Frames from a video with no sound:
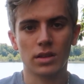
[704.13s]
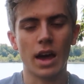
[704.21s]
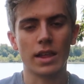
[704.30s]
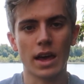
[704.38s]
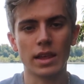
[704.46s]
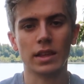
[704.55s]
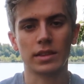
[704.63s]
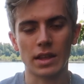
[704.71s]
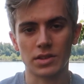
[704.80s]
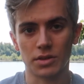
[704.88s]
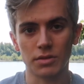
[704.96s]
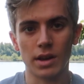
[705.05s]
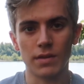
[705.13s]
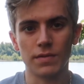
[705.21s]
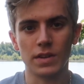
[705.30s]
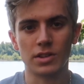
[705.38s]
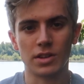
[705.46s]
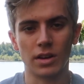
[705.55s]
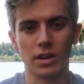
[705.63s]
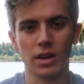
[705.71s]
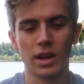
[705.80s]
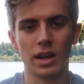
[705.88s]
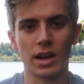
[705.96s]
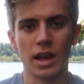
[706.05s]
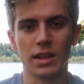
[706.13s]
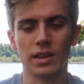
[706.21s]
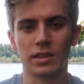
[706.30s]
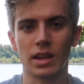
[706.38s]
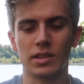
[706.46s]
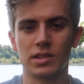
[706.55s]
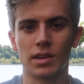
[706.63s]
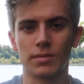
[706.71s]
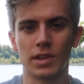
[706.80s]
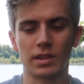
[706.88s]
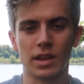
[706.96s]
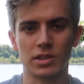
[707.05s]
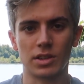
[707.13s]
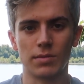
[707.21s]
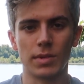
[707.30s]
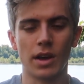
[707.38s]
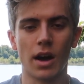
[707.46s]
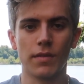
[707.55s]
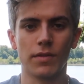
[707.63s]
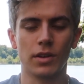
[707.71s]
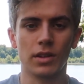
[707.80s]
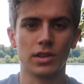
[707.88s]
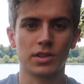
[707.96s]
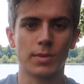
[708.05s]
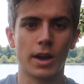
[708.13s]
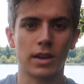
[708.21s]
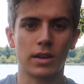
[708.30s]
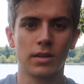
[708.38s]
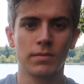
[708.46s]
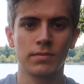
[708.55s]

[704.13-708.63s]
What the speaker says: I think that's a great feature, and I think that's something that should be offered on this bike.